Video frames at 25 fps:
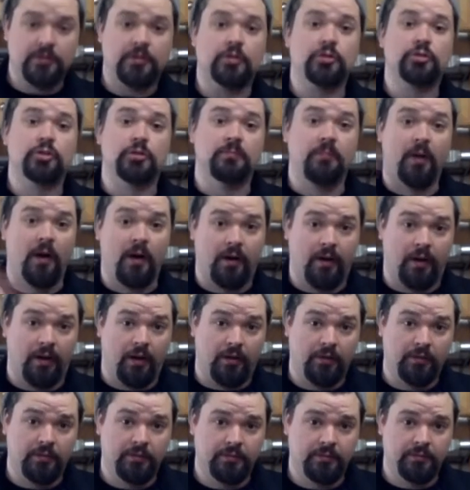
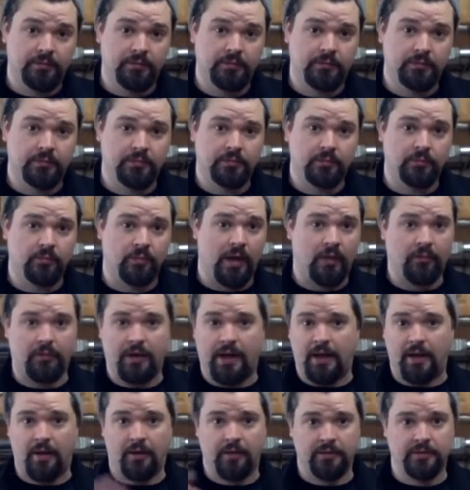Tomorrow,
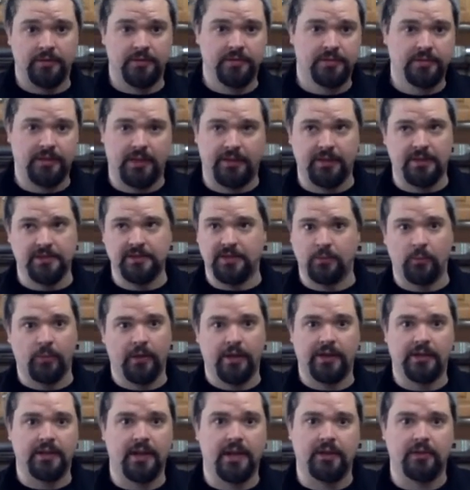around, I think it's like 1
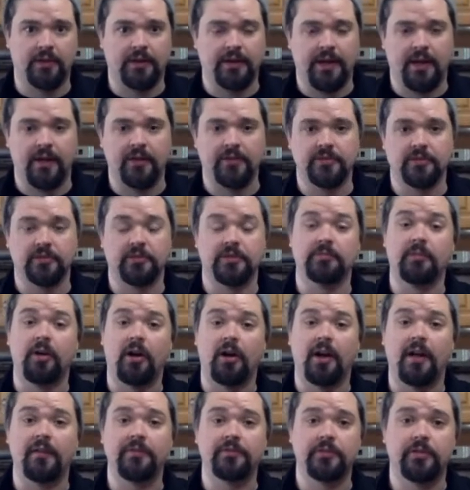o'clock right now, so
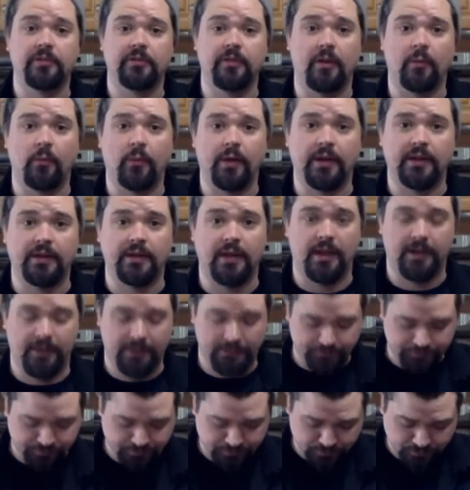tomorrow afternoon around 1 o'clock,
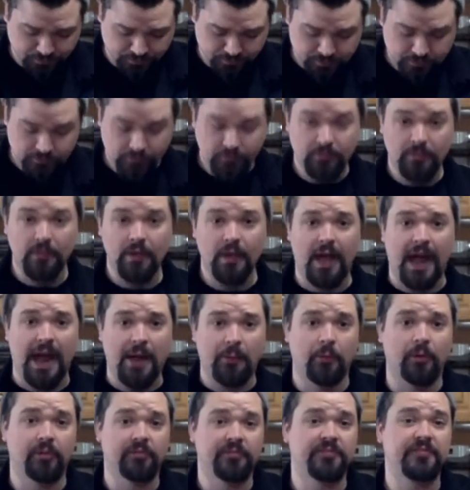I
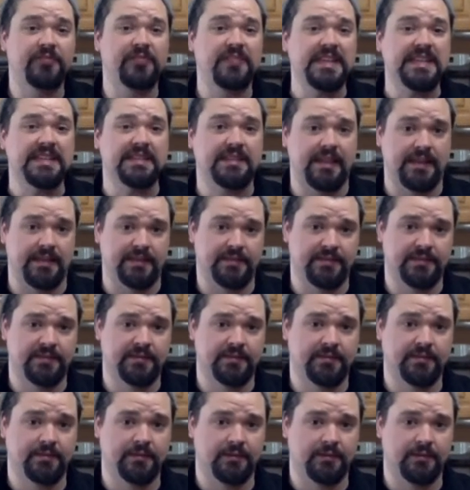will feed this.